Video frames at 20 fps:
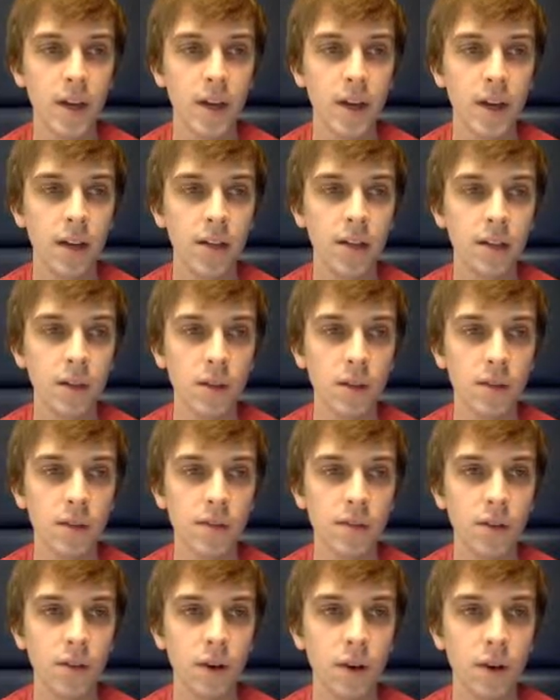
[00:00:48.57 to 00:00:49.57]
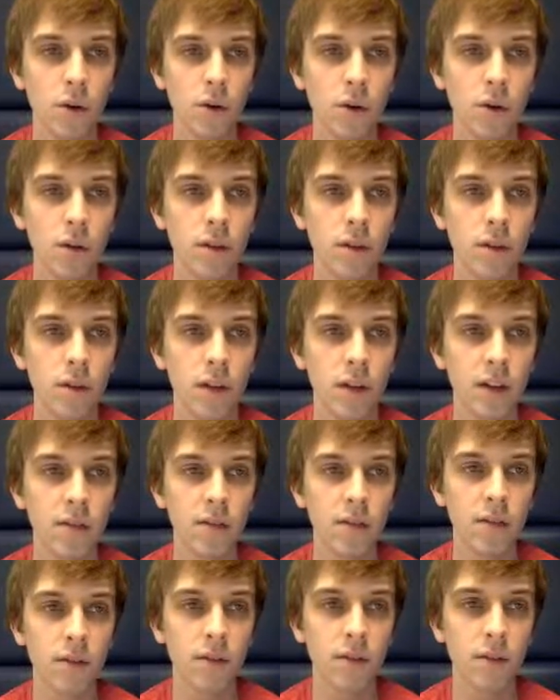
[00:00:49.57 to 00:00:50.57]
It's a left node. The
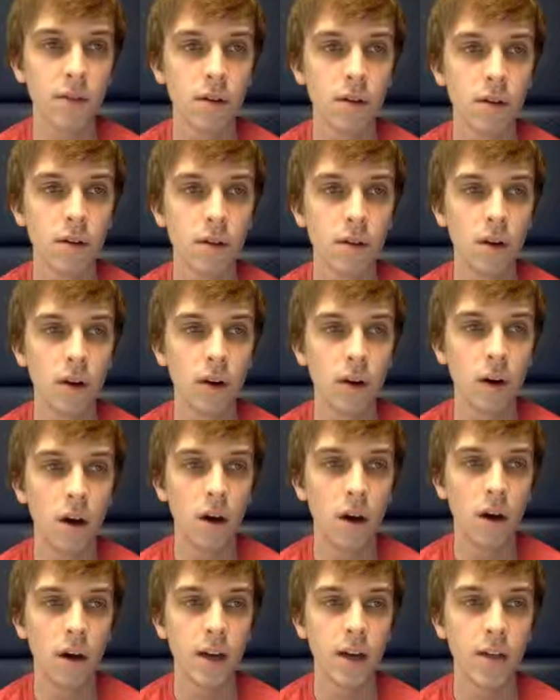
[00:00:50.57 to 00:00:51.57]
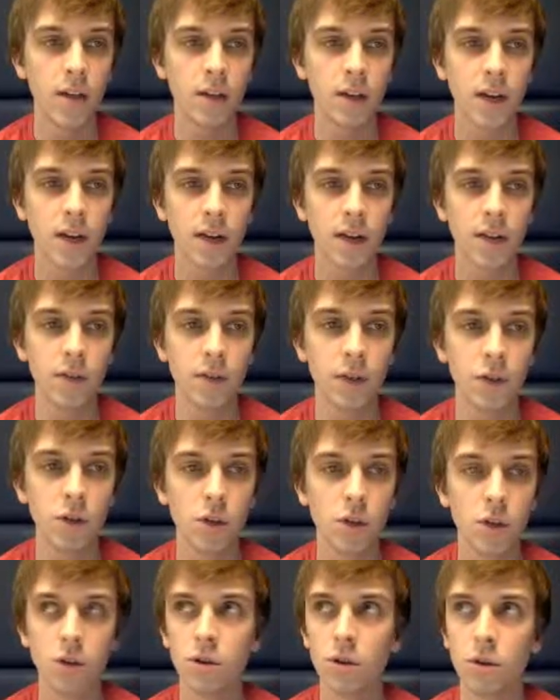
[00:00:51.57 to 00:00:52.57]
left and it's going to have no
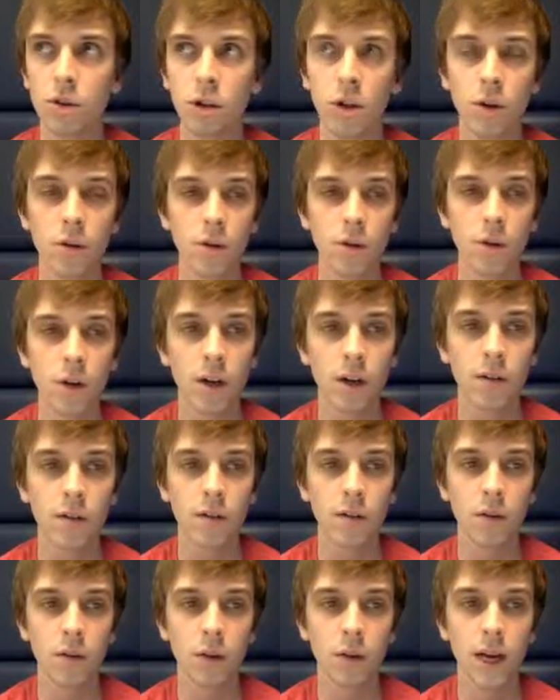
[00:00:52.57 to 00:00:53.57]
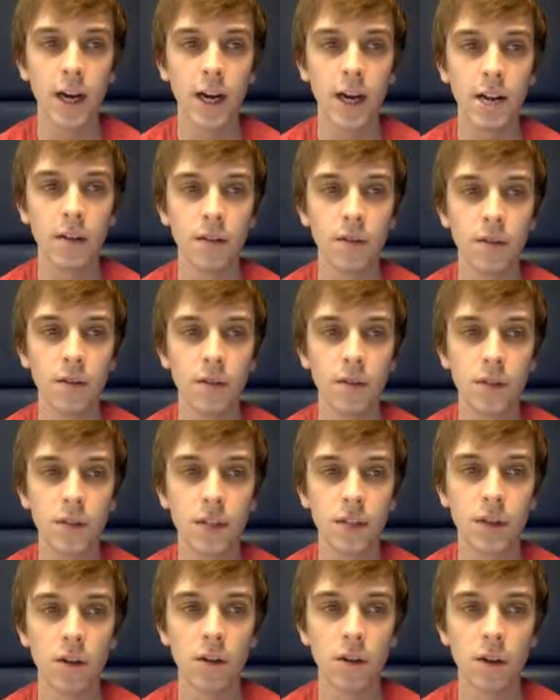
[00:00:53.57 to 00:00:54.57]
children nodes, right? So 9 and
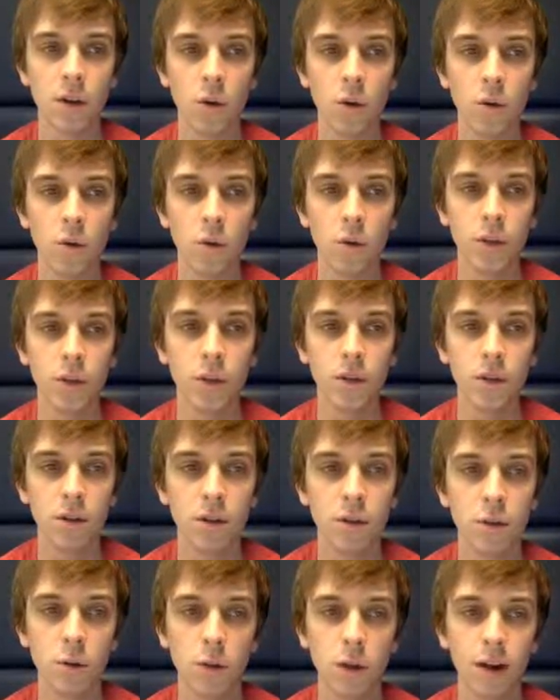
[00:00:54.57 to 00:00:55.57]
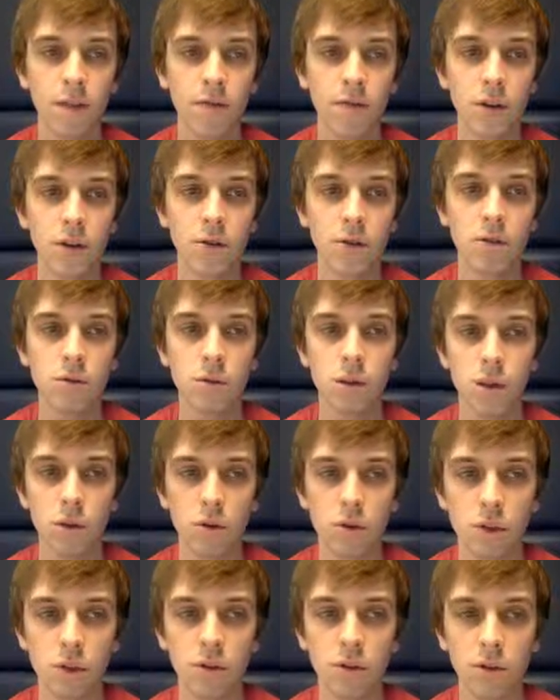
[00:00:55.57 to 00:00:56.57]
15 are the only two left nodes with
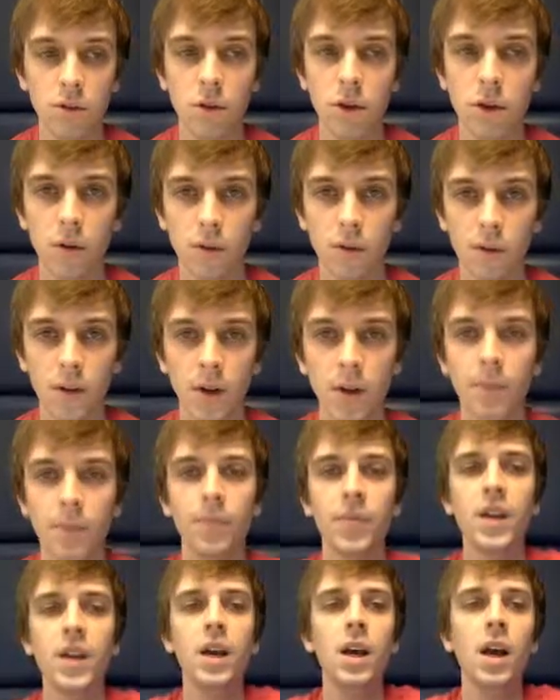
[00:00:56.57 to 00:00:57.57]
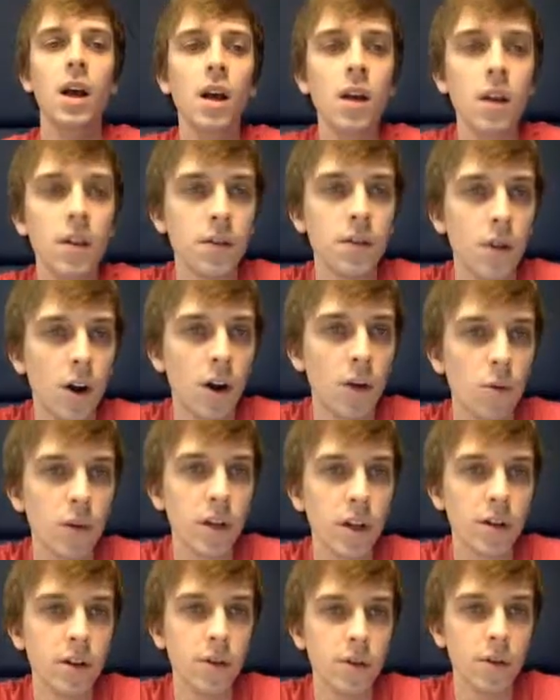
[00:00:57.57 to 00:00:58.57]
no children nodes here. So how are we
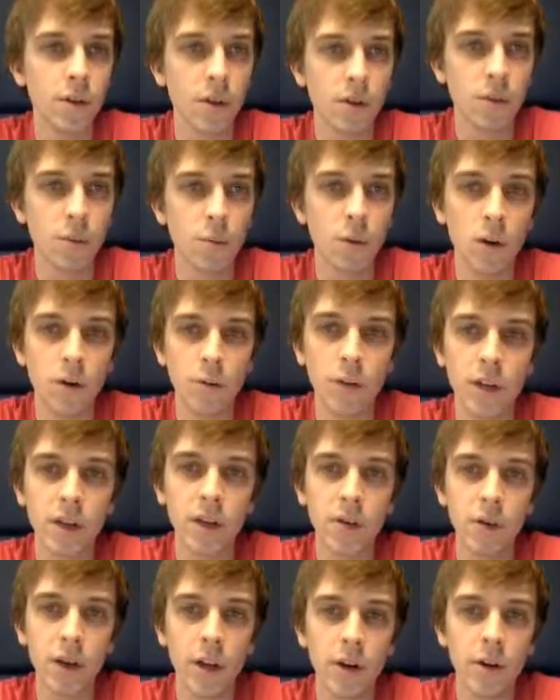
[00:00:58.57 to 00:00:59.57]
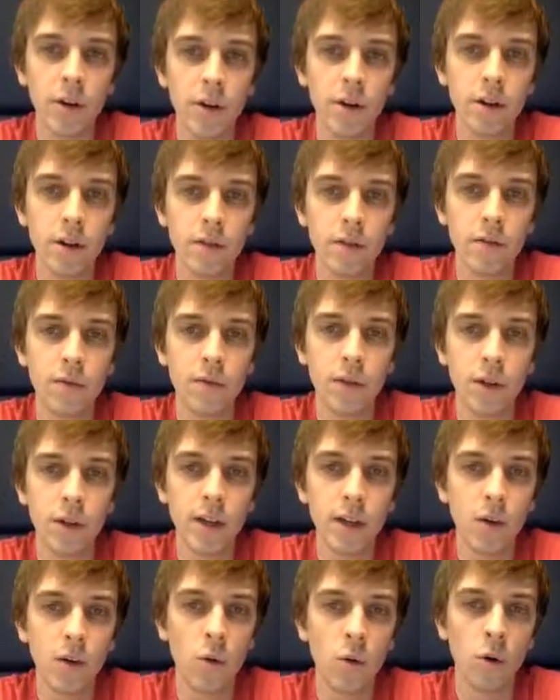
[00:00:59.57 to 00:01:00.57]
going to do this? Well, we can do
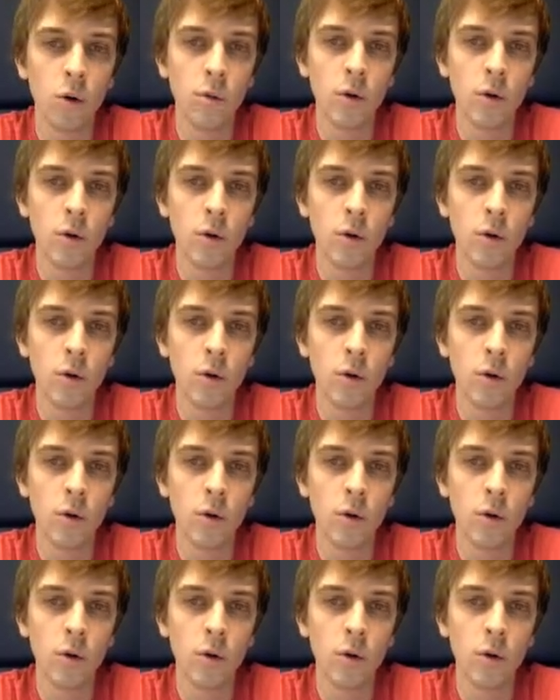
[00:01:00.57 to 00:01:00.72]
iteratively, or